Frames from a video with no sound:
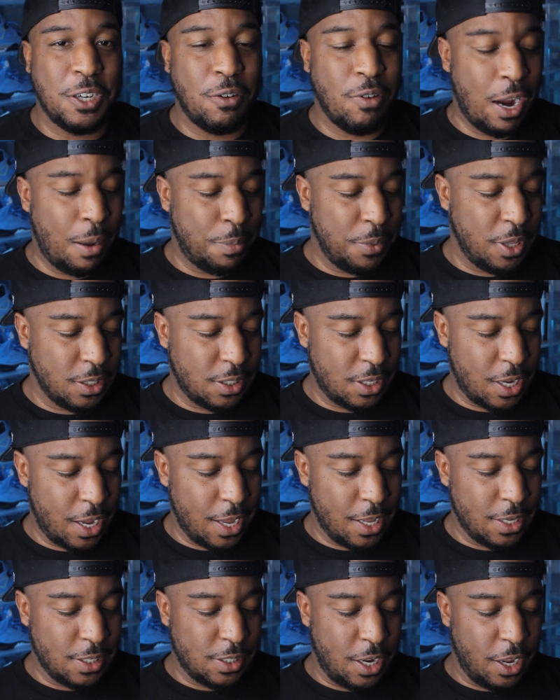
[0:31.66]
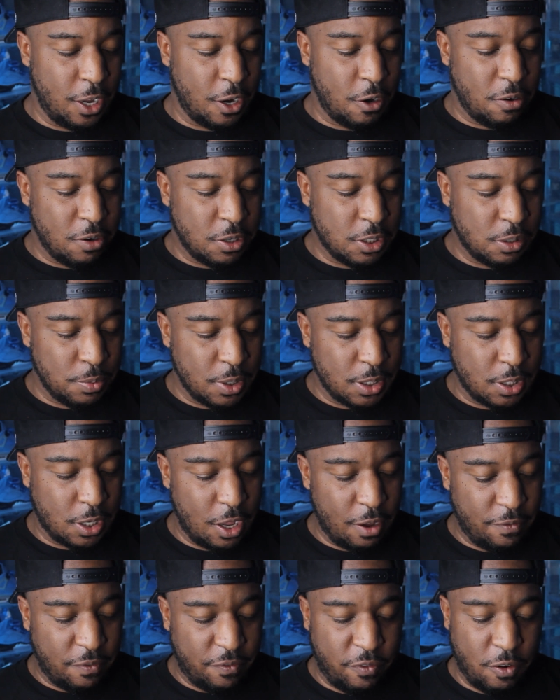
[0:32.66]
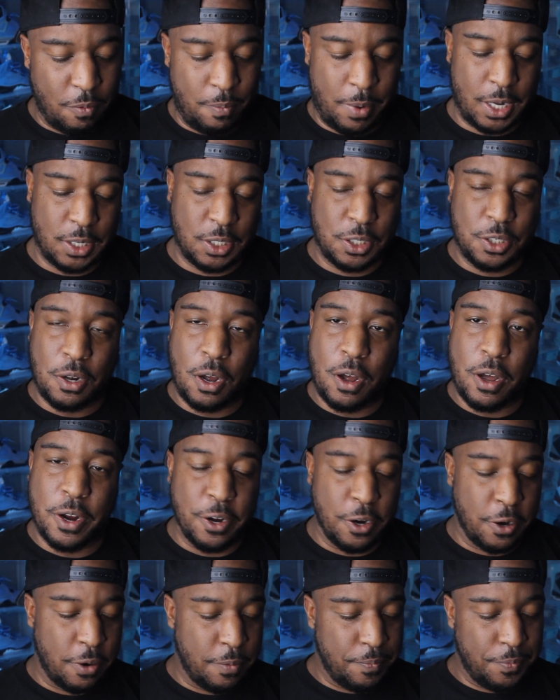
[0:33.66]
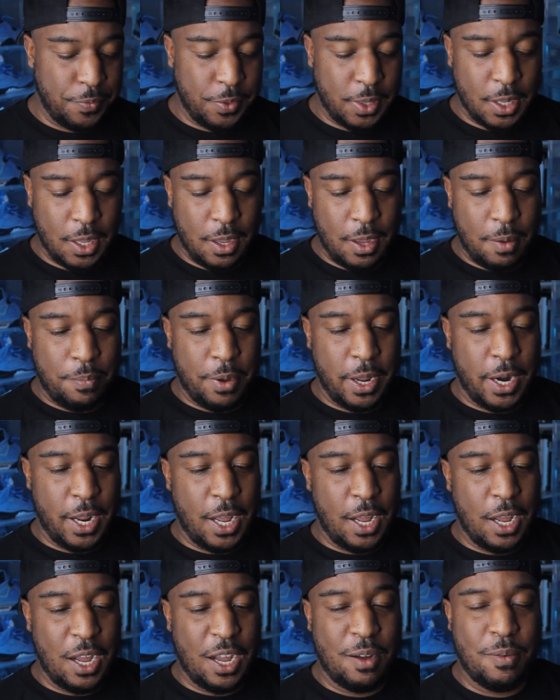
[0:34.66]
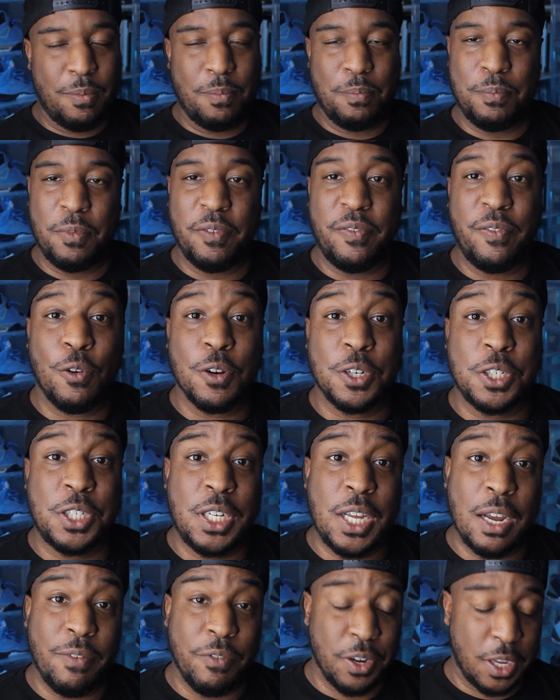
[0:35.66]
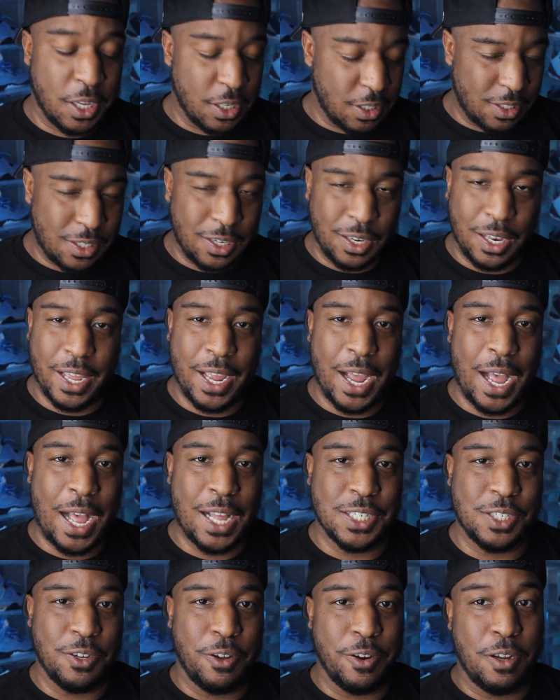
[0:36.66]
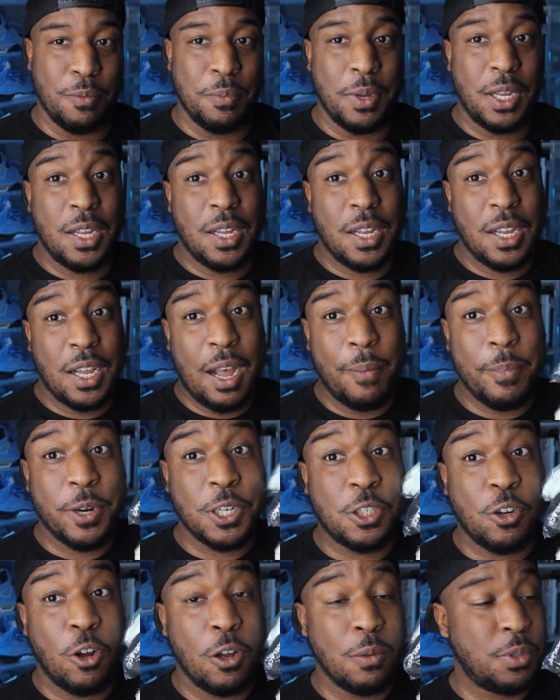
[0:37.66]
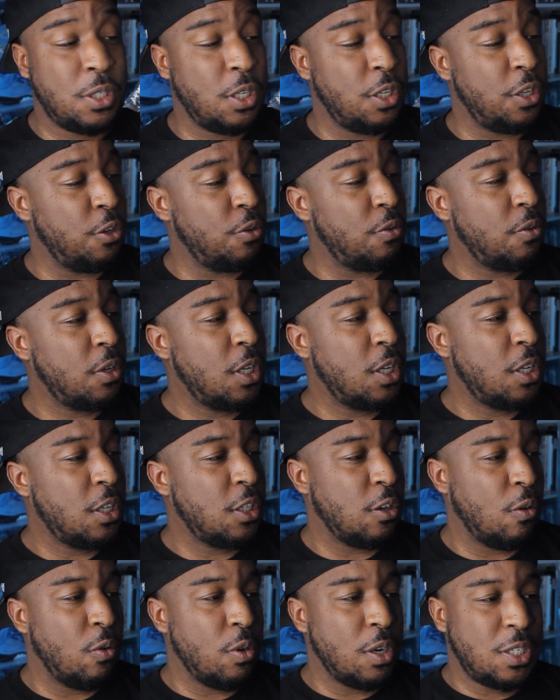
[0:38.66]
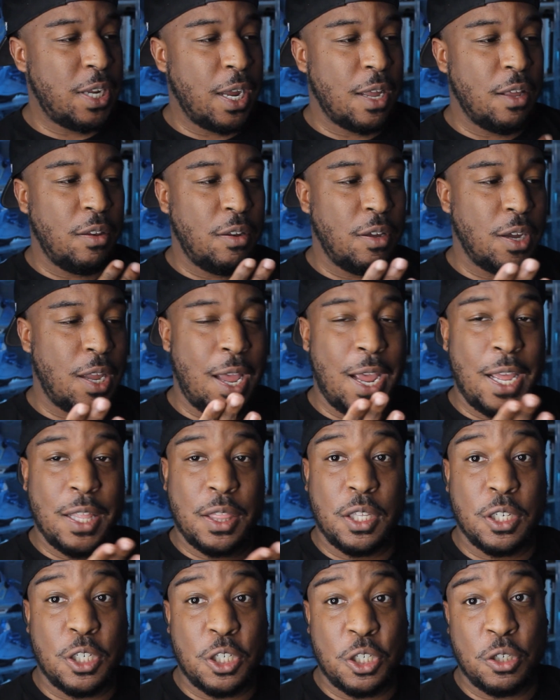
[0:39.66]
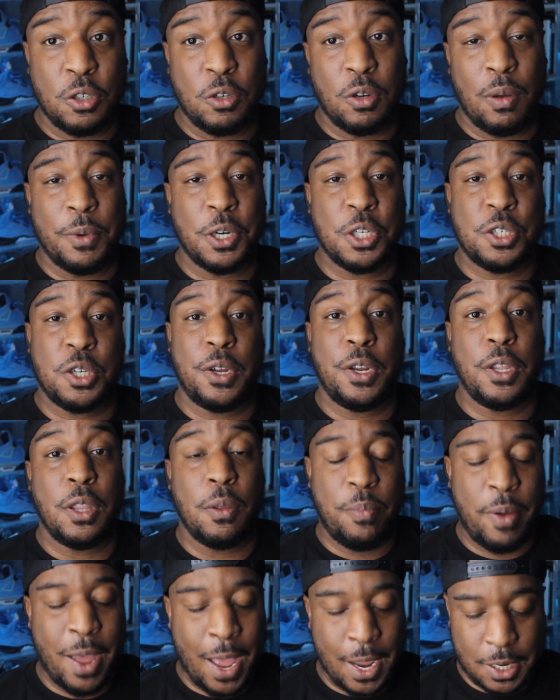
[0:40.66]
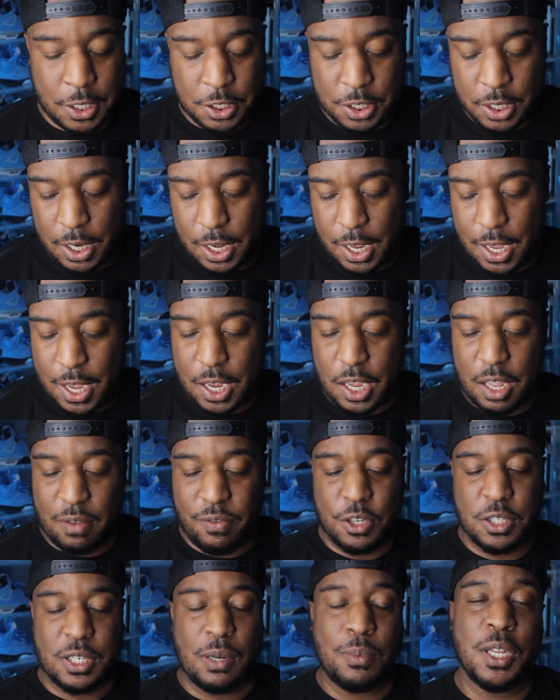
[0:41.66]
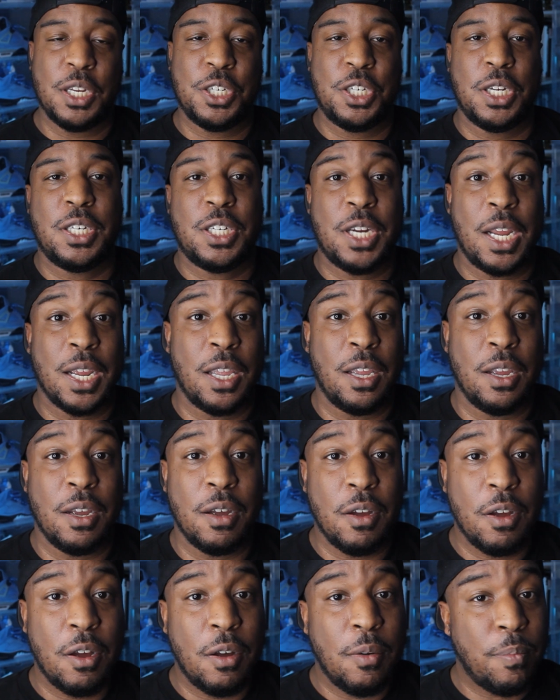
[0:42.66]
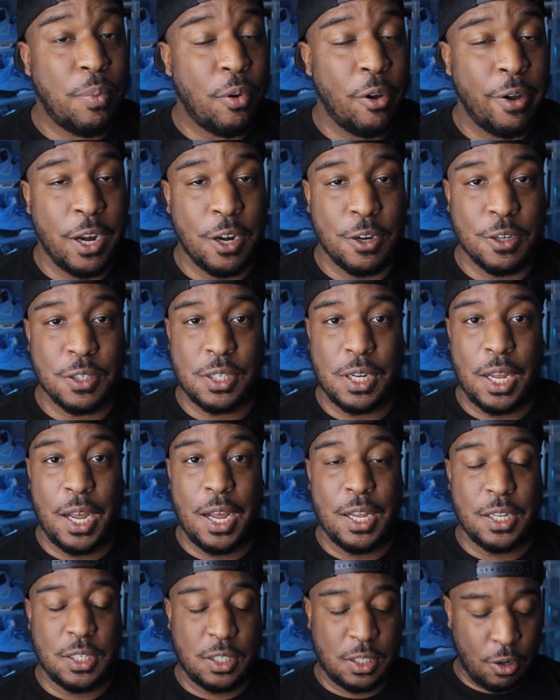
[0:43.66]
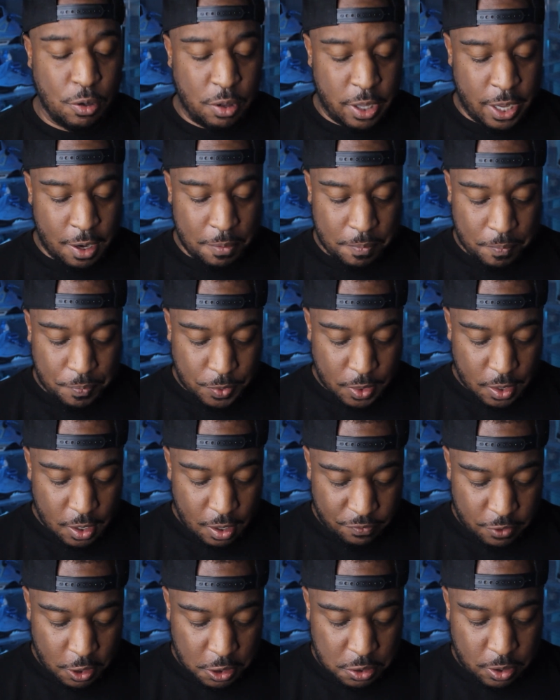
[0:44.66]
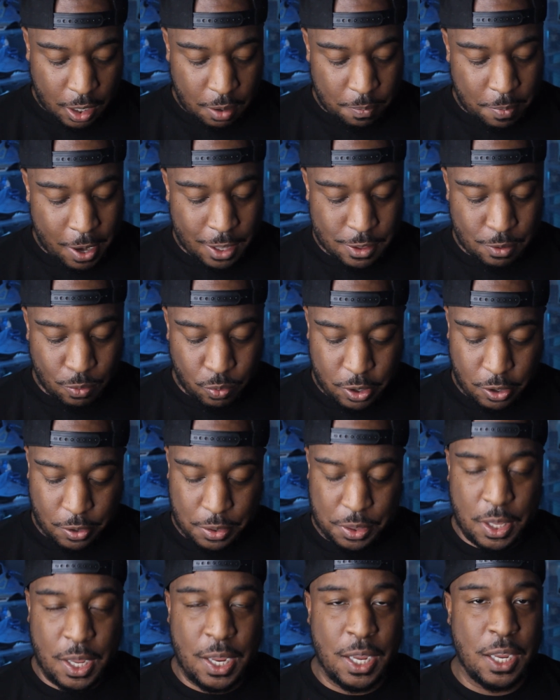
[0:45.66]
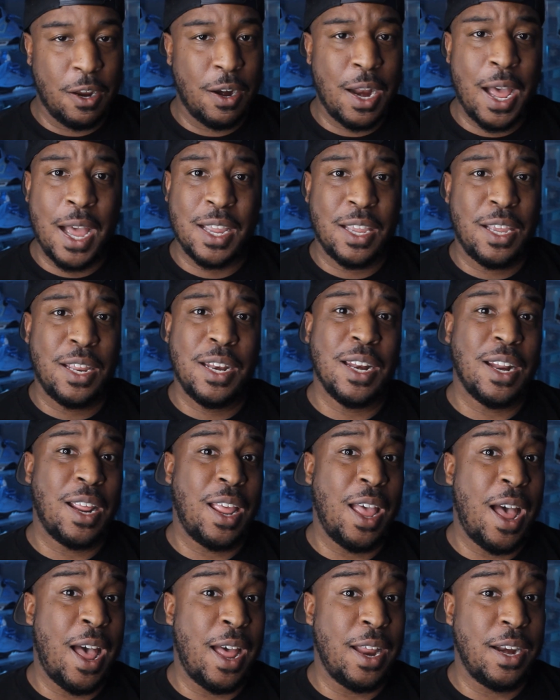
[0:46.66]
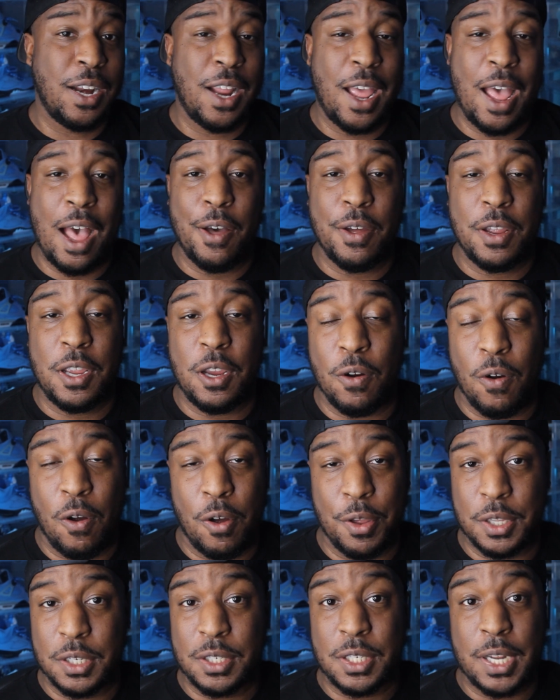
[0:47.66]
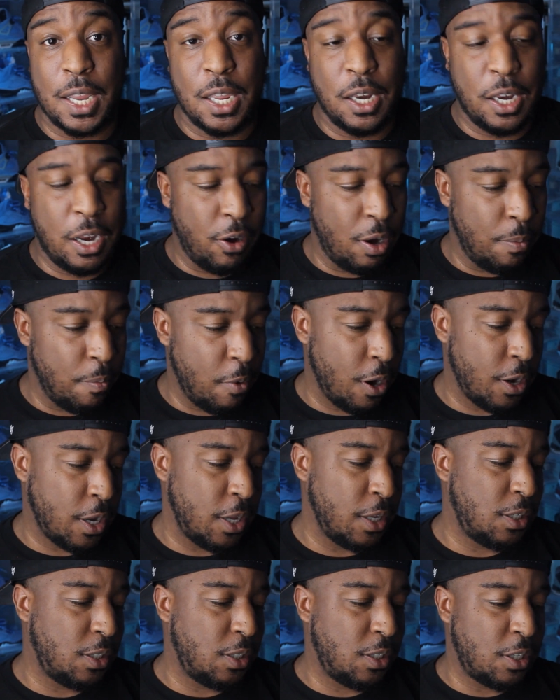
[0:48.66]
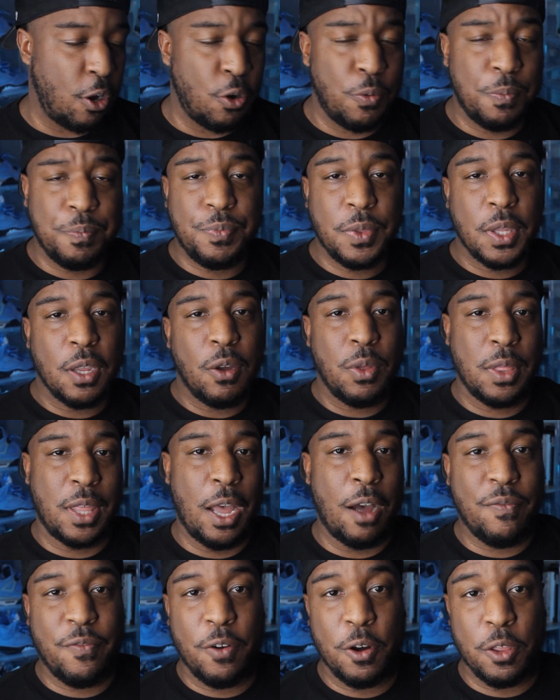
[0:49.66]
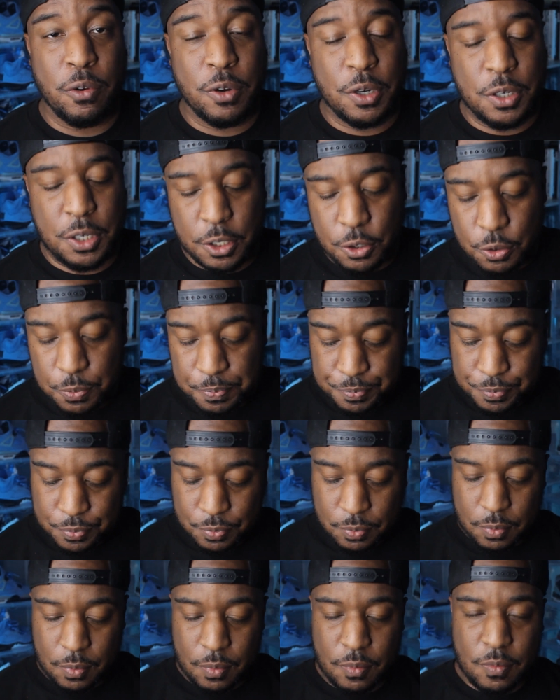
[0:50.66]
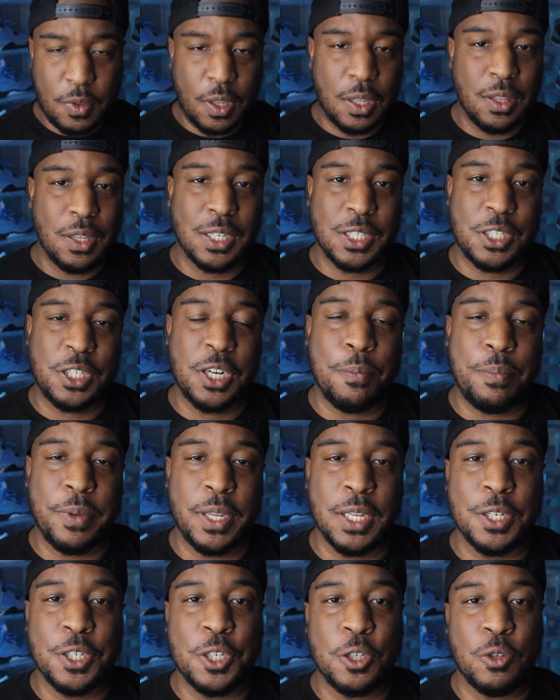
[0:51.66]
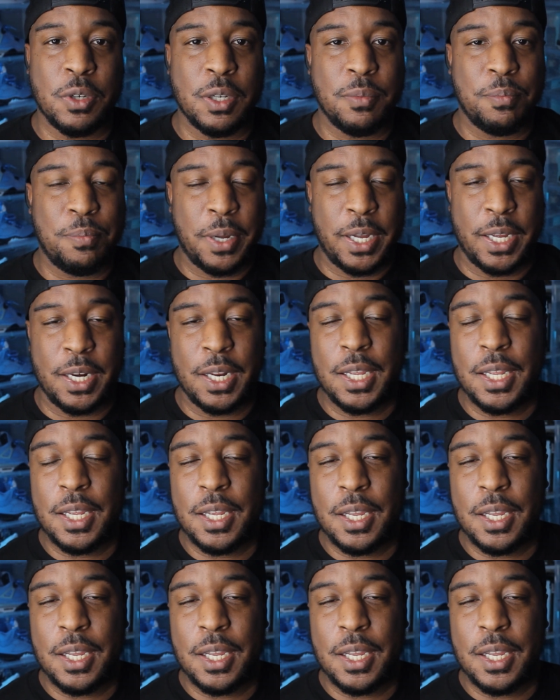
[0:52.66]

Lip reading: grabbed this as a Christmas gift for my daughter, but before she ever gets to lay eyes on them, I'm going to show them to you. So we're going to take a look at the shoe. I'm going to show you the packaging and give you some legit checking pointers so that if you're trying to buy the real thing, you're not getting got out here on the secondary market. So without further ado, let's jump into it. But